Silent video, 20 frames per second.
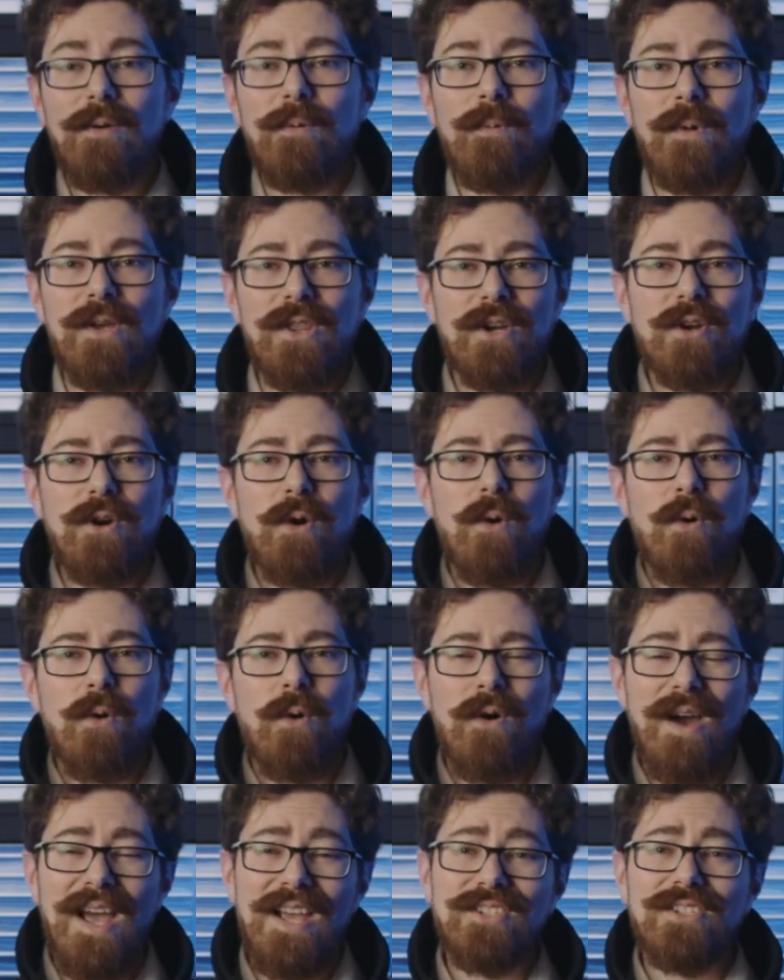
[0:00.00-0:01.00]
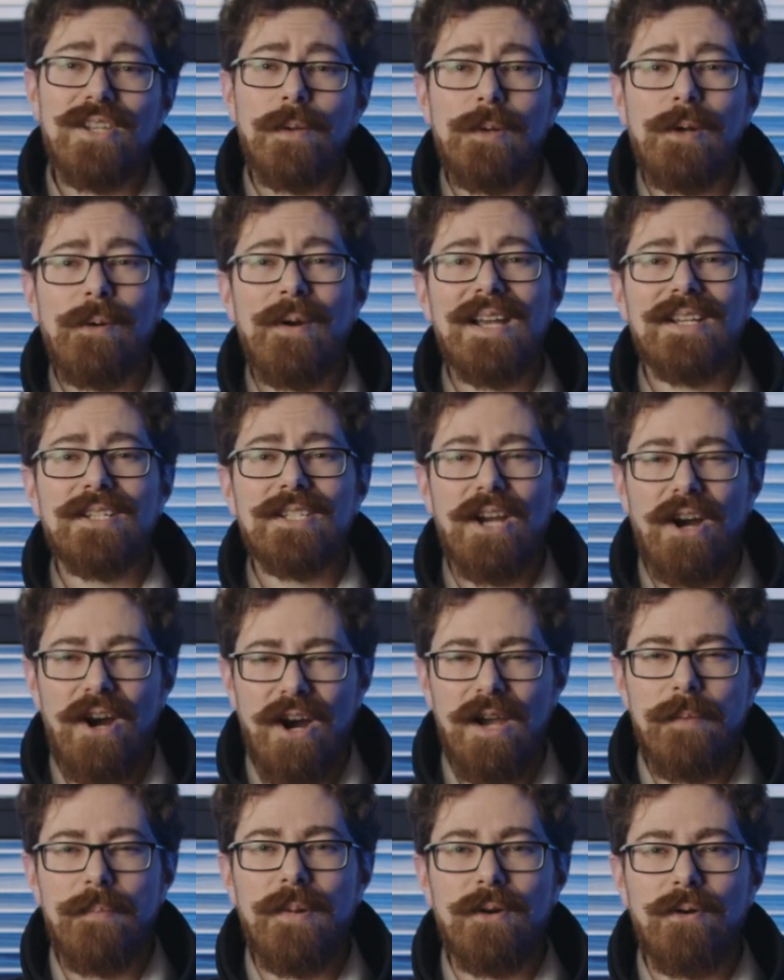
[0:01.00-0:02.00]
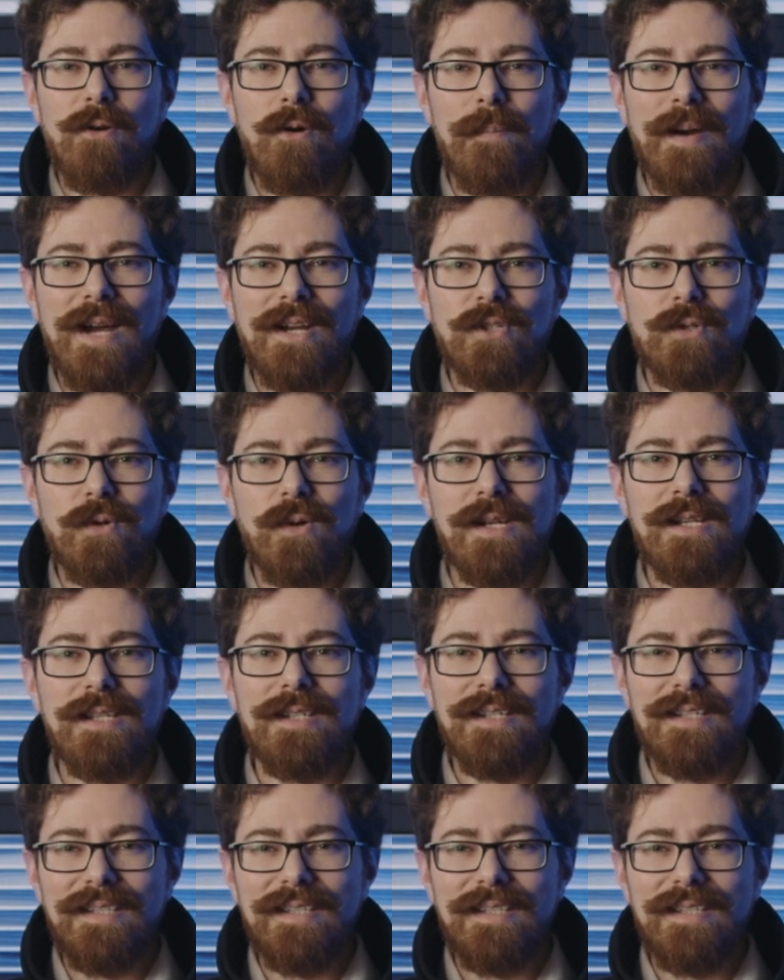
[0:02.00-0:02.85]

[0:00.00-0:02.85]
with a Core SWX HyperCore battery.